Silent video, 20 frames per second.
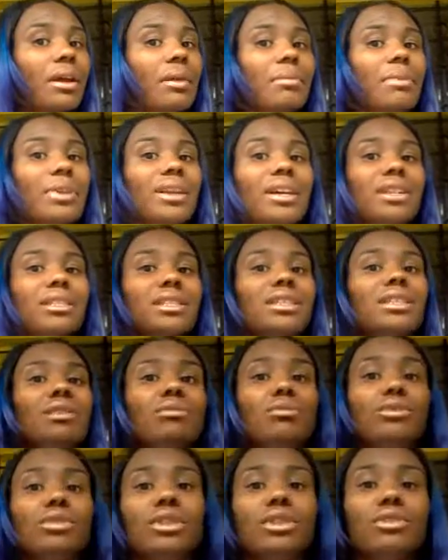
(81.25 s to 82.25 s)
because
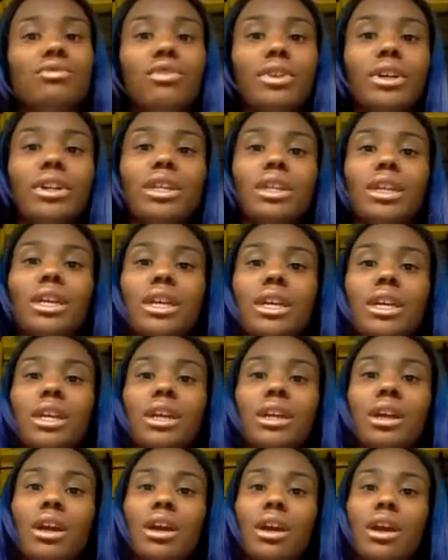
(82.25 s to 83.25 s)
it was really
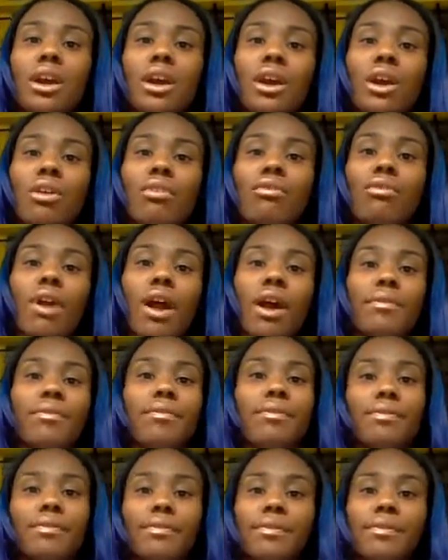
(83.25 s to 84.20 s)
rough.